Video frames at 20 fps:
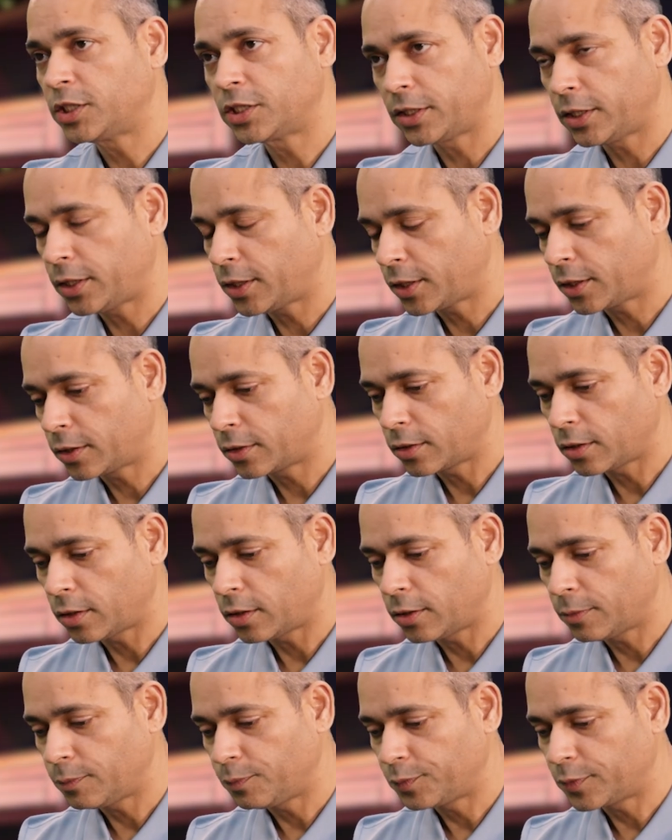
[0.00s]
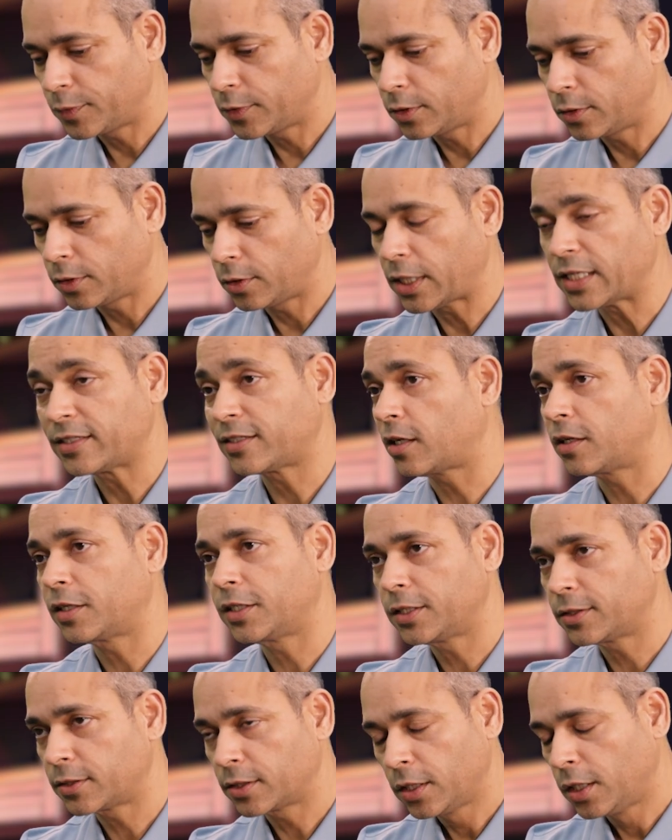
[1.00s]
engineering,
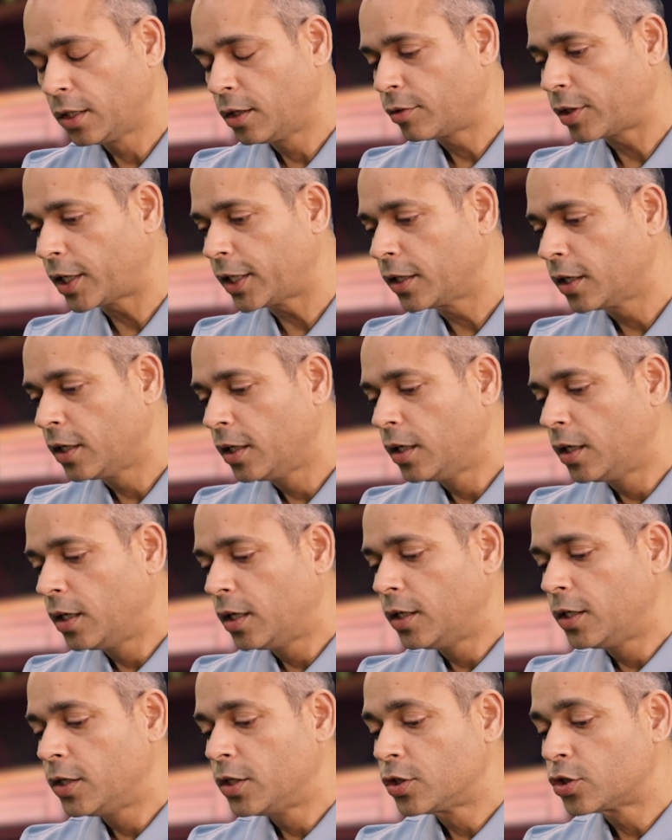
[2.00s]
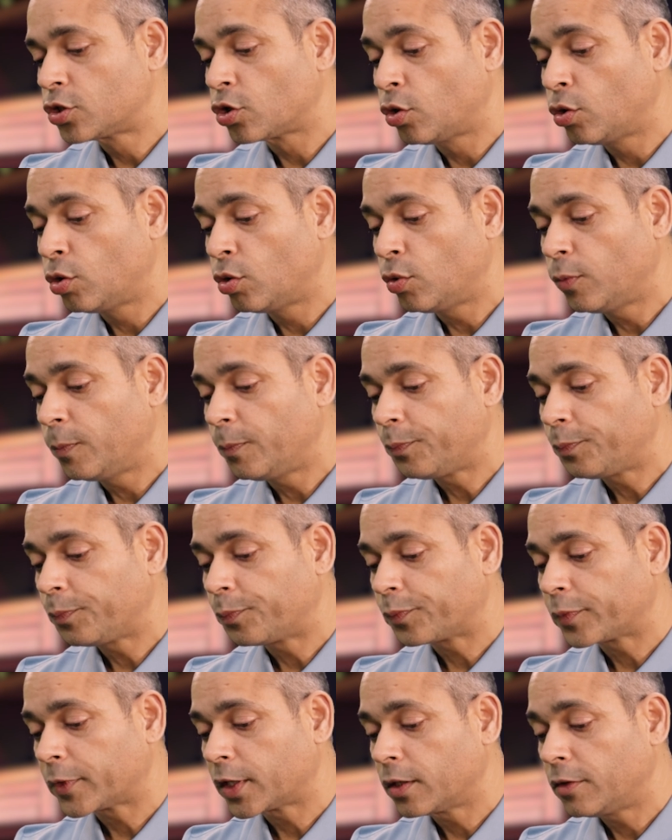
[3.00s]
SREs, right? So
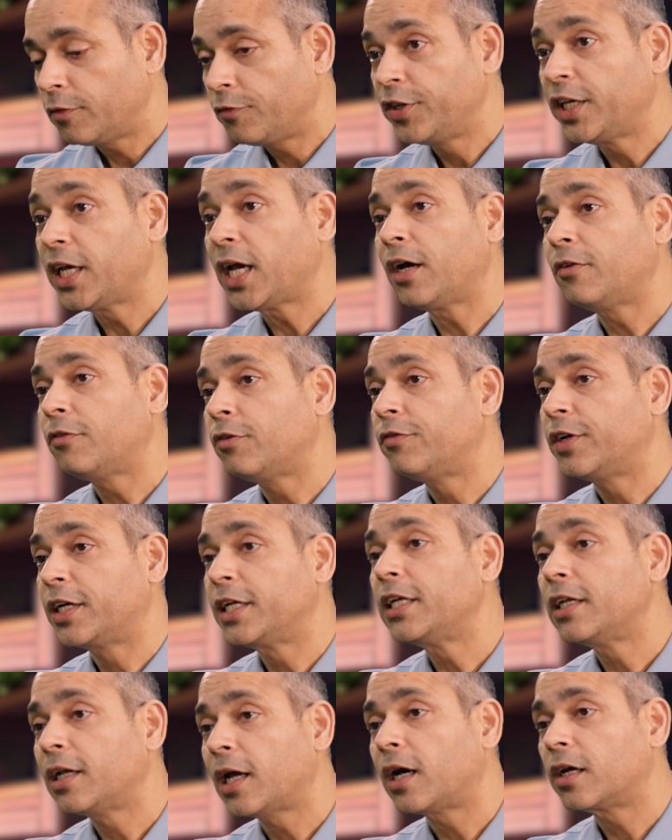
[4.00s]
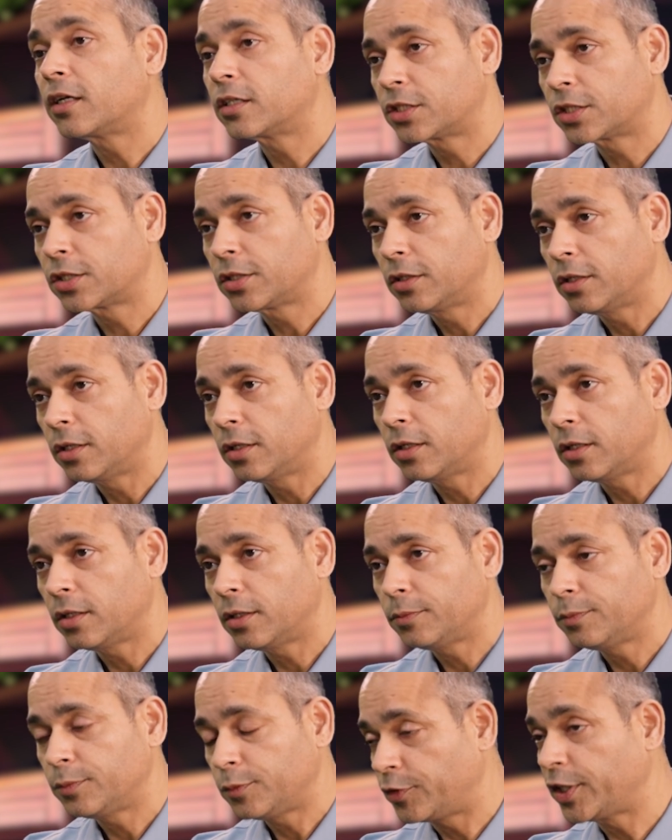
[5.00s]
we have a very large,
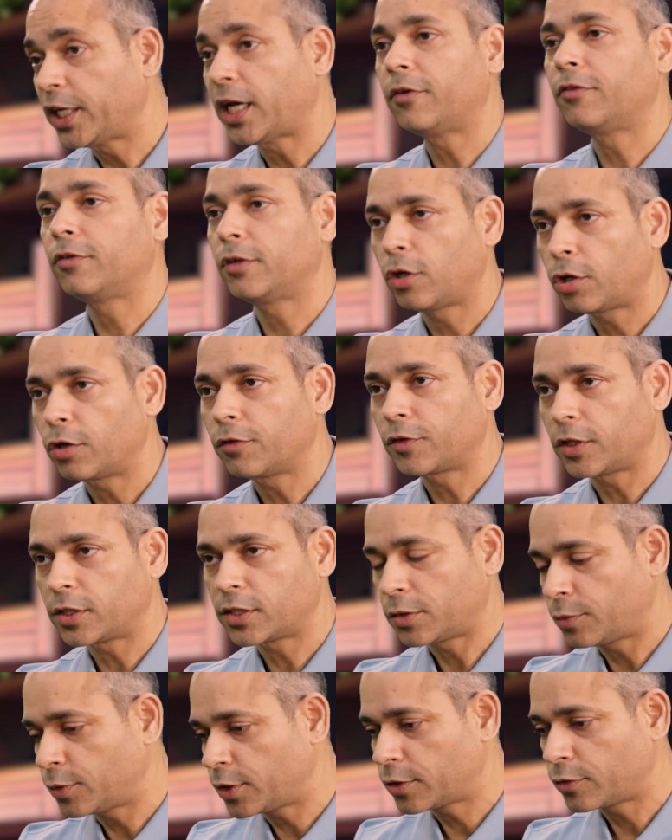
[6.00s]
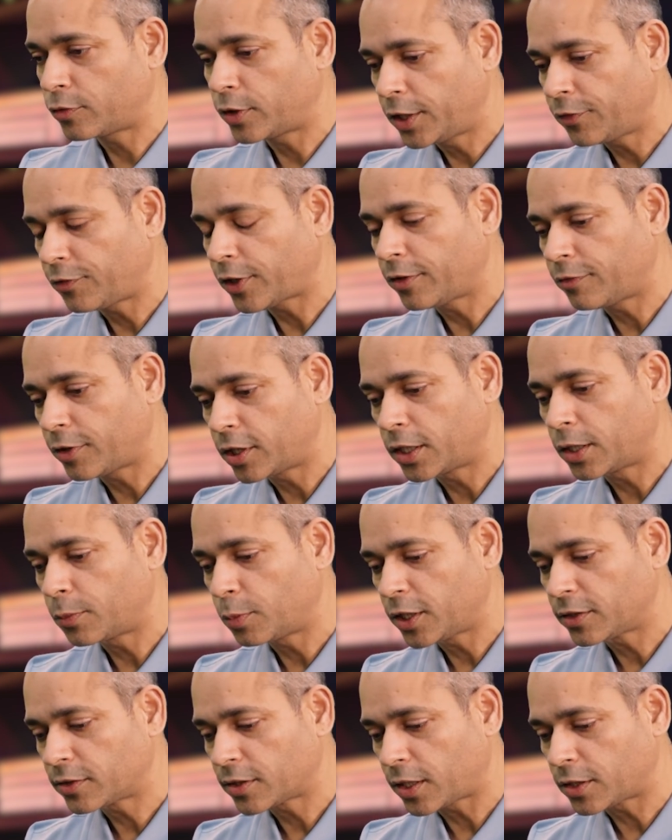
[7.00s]
we have a lot of customers, 2,500
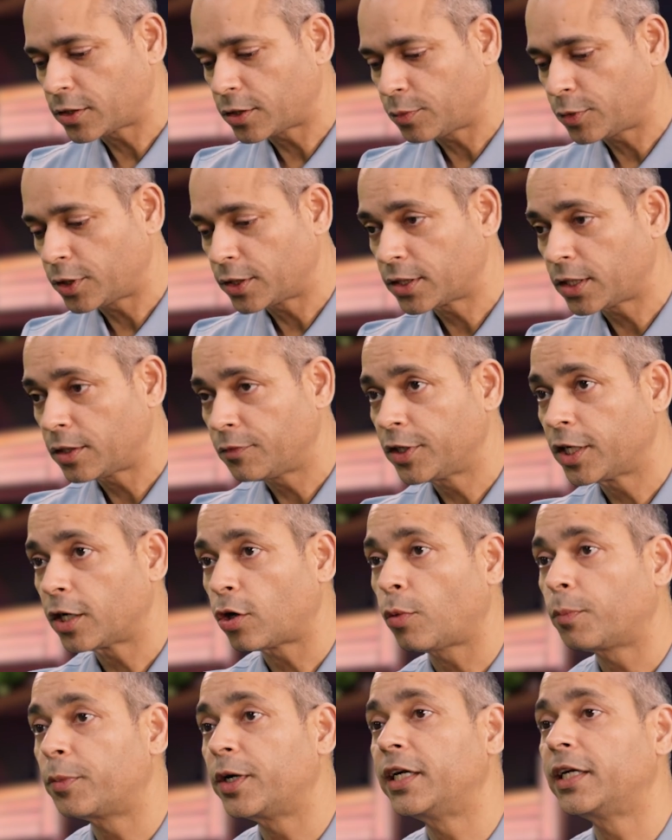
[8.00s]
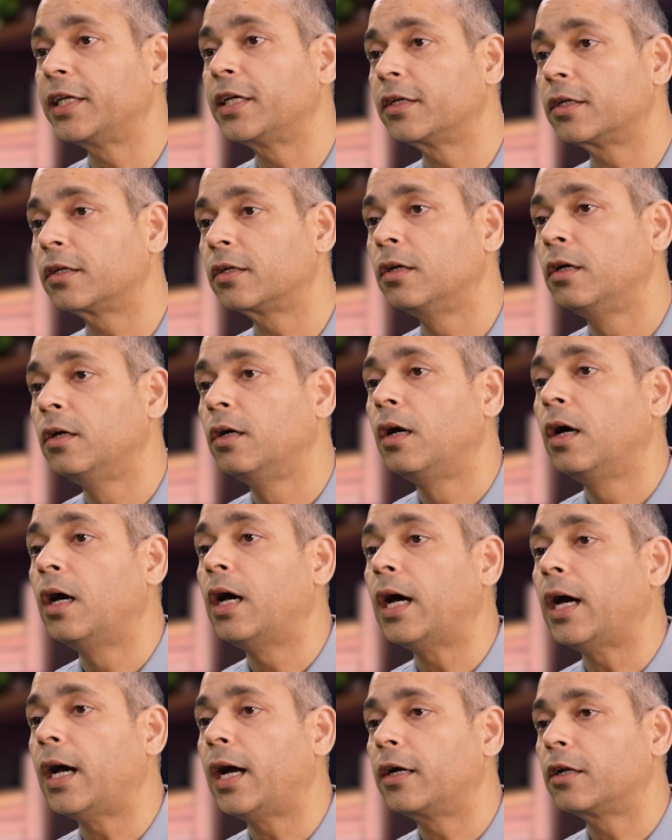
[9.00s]
plus customers, and we are operating
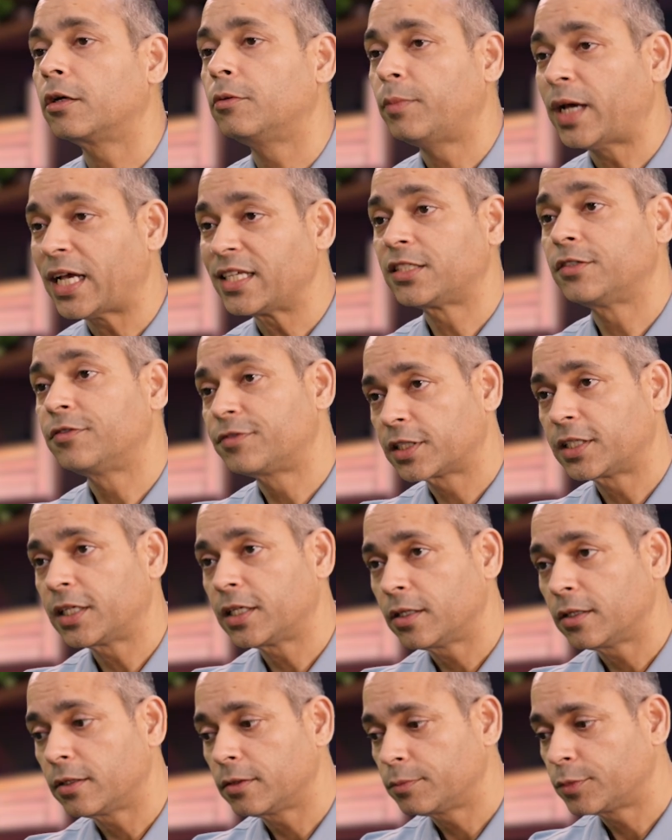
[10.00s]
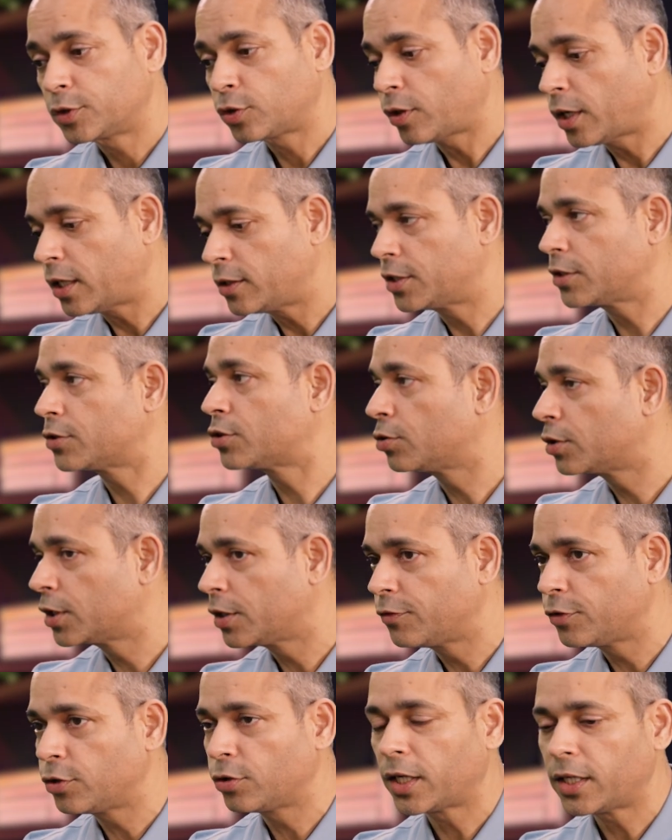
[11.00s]
at a massive scale. So just to
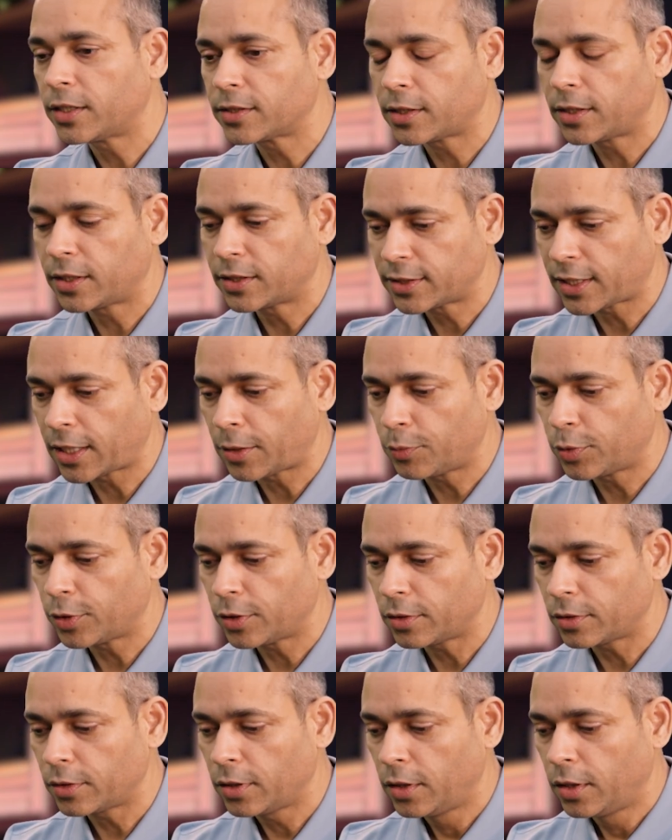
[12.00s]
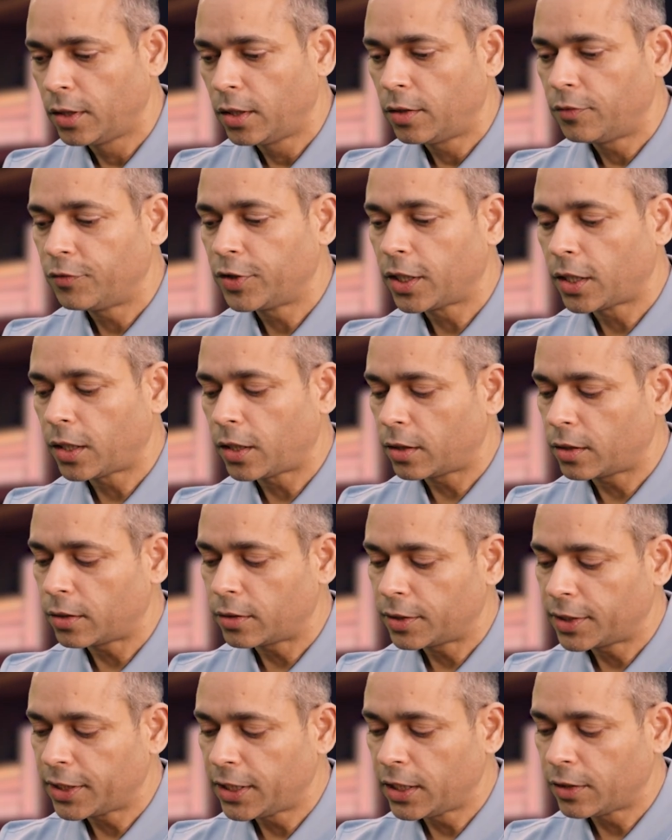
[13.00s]
give you guys an example, we are
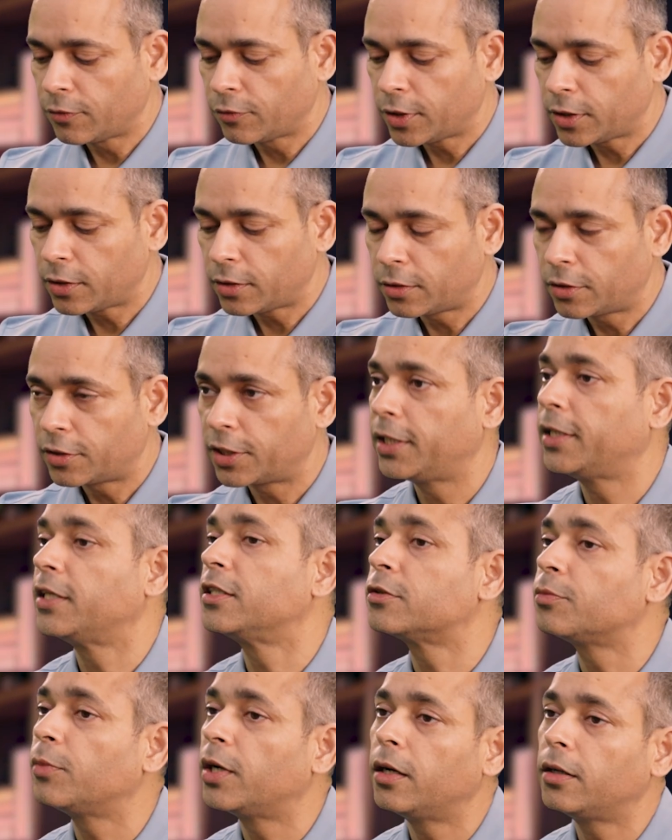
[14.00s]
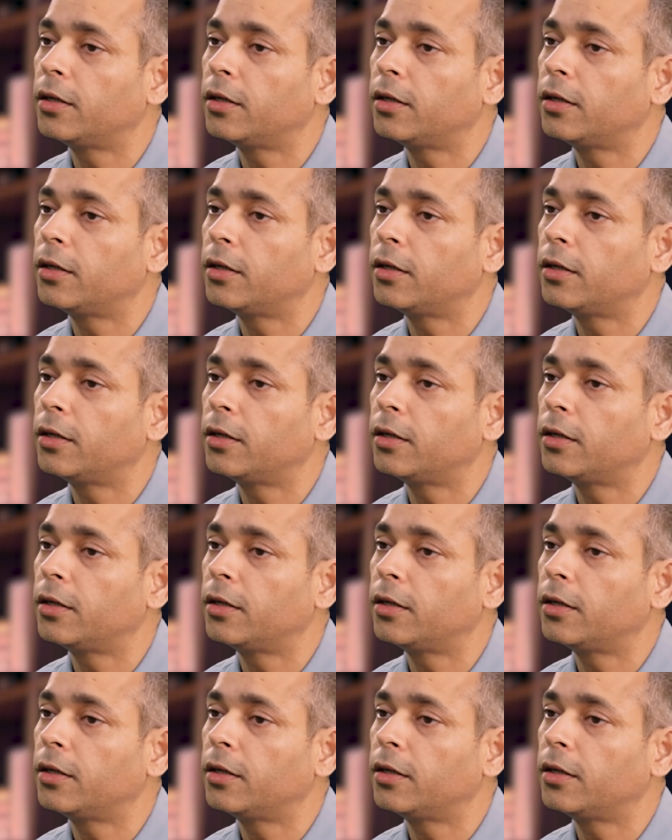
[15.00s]
dealing with trillions